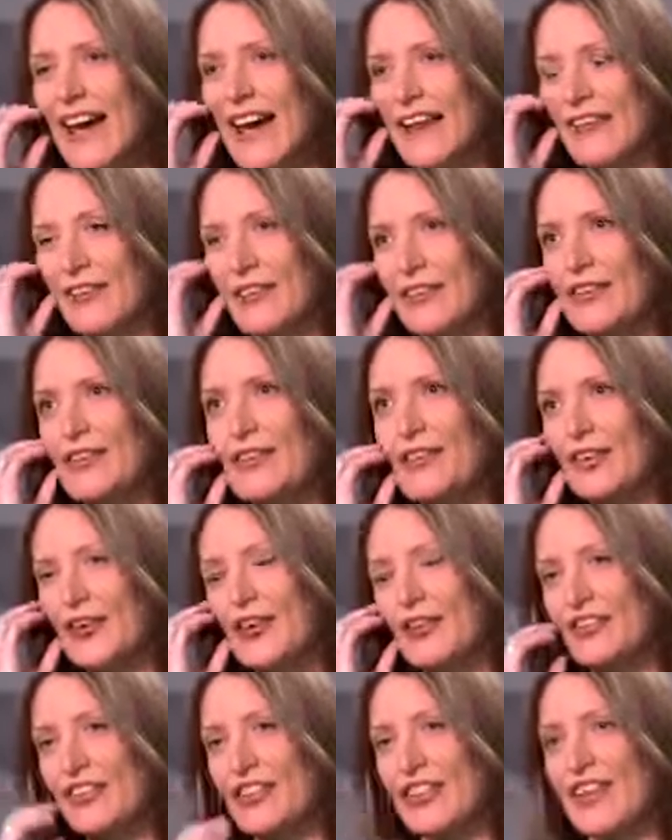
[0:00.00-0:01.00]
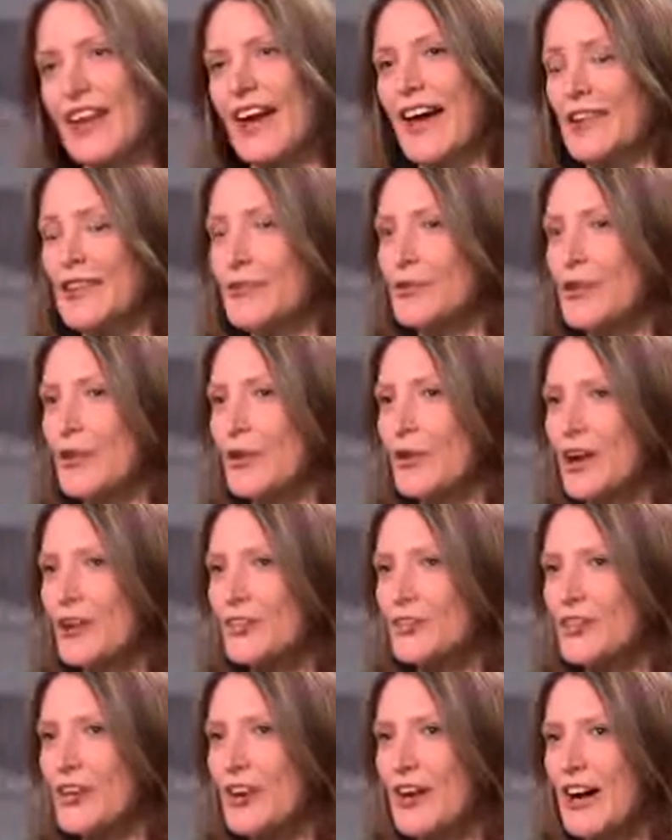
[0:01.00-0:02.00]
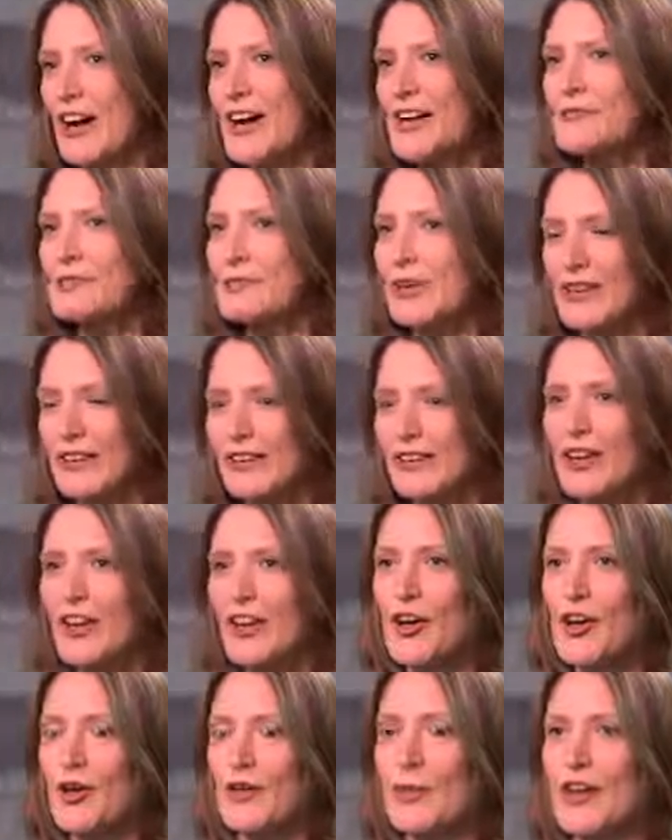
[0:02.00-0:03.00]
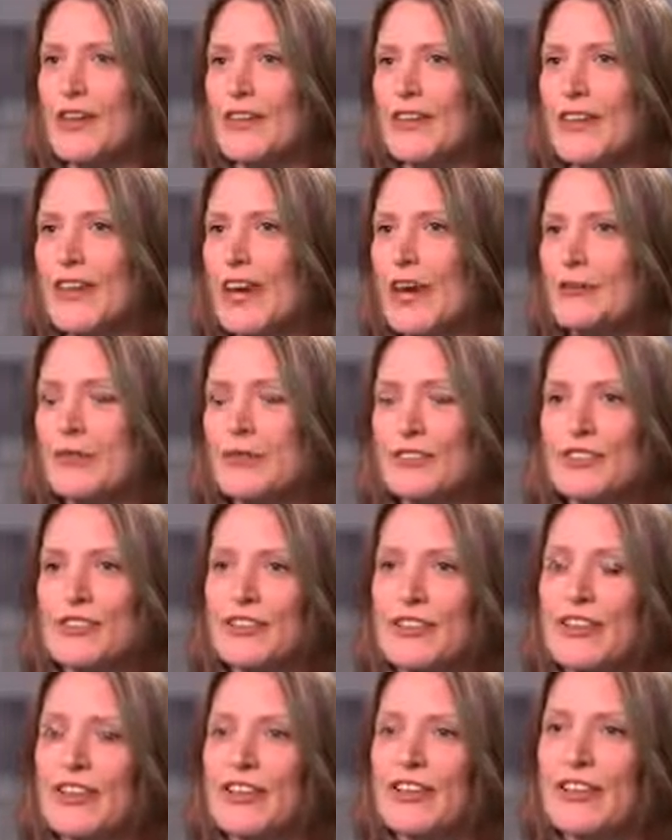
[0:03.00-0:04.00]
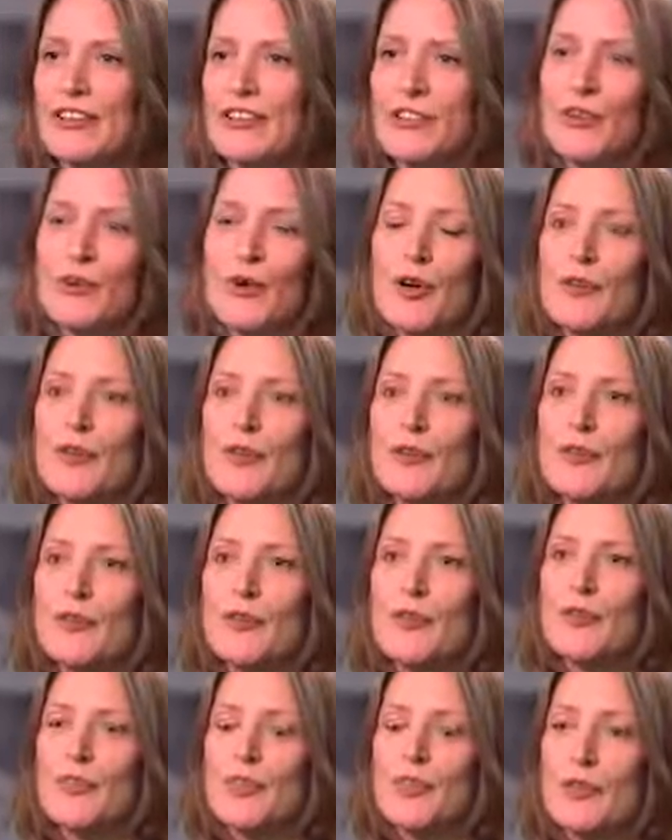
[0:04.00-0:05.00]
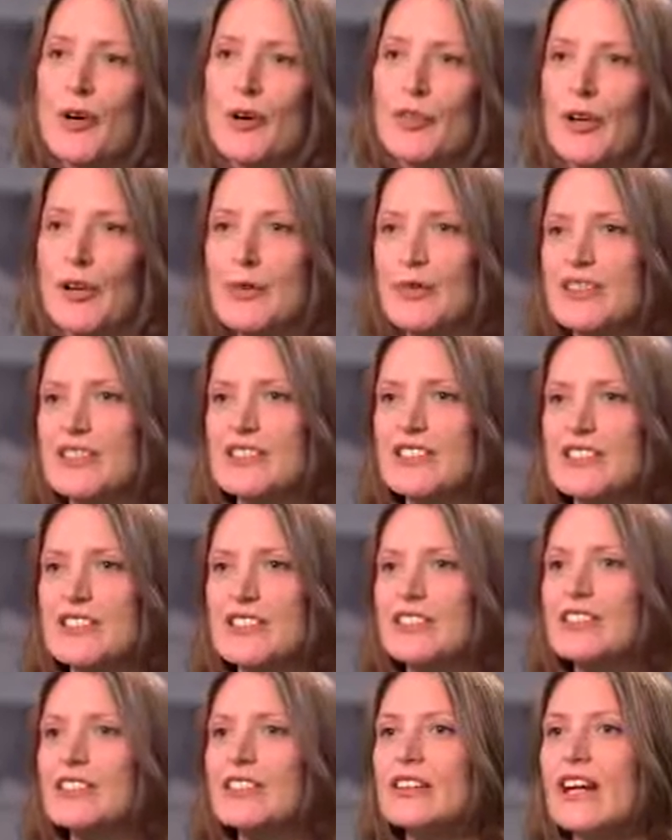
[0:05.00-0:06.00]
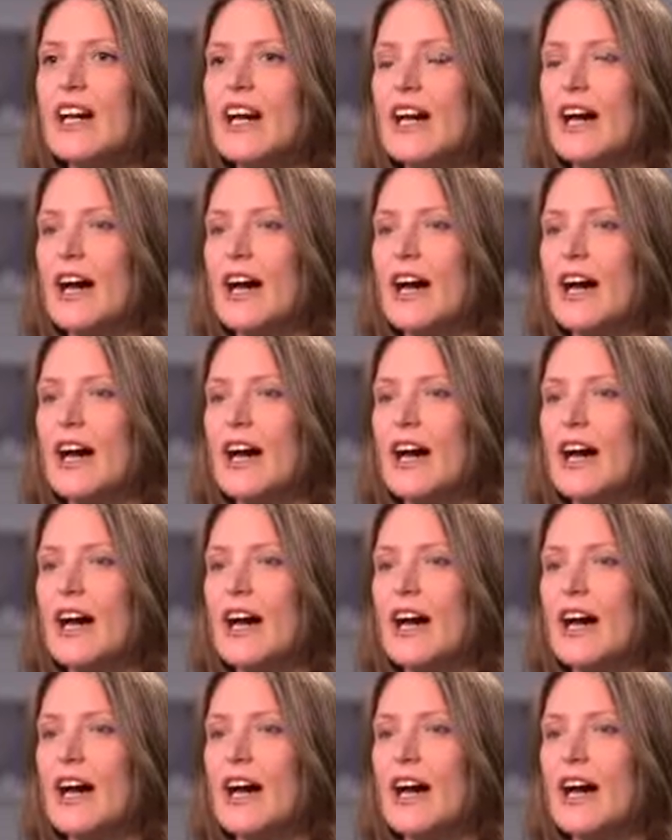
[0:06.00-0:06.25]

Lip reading: and the content has been quite dry, but we're then able to turn it into what we want to do.